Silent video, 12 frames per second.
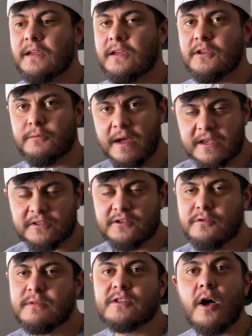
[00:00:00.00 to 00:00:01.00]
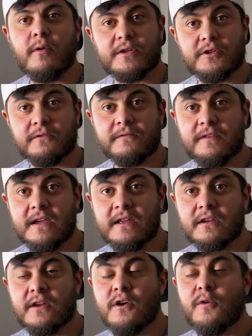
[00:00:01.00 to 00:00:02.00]
Your best zoom is always your
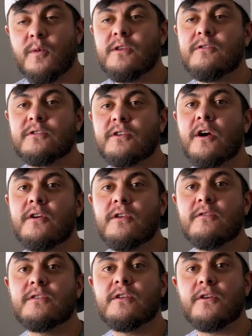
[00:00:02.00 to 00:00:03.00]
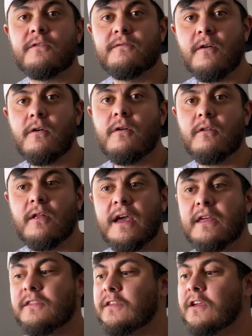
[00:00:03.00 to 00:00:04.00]
feet when you start using your focal
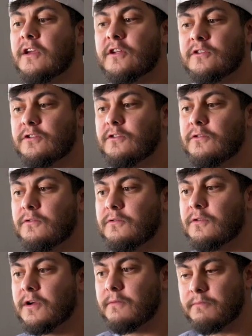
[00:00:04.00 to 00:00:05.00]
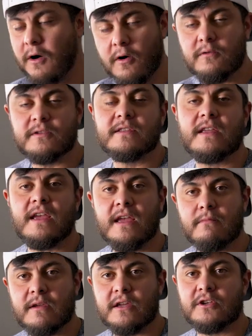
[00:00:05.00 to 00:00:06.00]
length to compose the
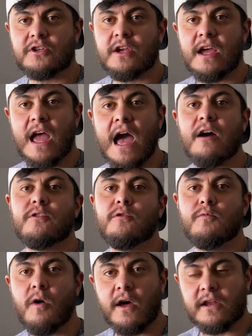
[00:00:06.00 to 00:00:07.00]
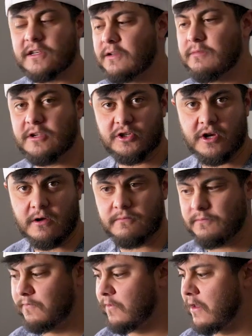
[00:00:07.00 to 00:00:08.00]
image how you want it to be shown.
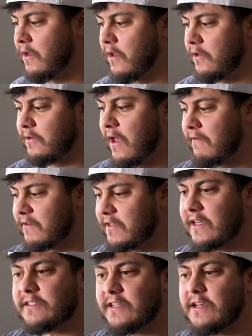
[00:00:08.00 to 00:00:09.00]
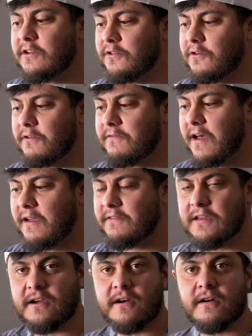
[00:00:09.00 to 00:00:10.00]
So I have a 16 to 35
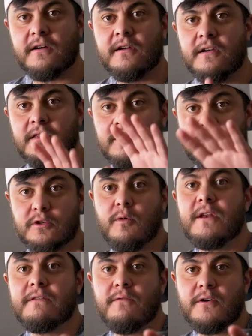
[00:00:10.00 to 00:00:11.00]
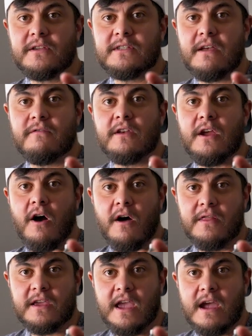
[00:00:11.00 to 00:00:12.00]
here, there's a 24 to 70
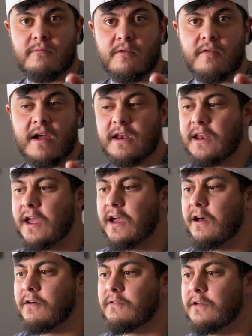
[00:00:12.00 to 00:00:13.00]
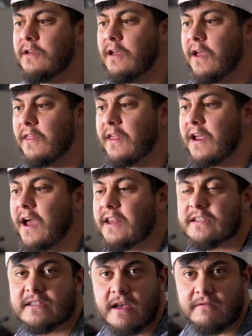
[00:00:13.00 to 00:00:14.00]
on the camera right now, and then I got
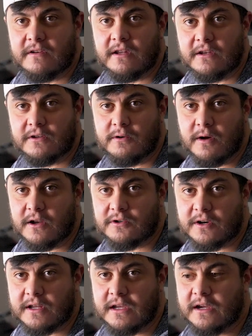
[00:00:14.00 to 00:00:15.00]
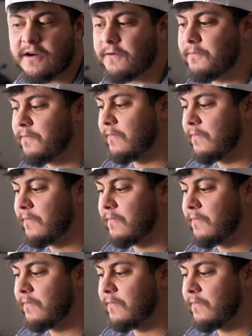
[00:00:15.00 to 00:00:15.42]
a 70 to 200 here.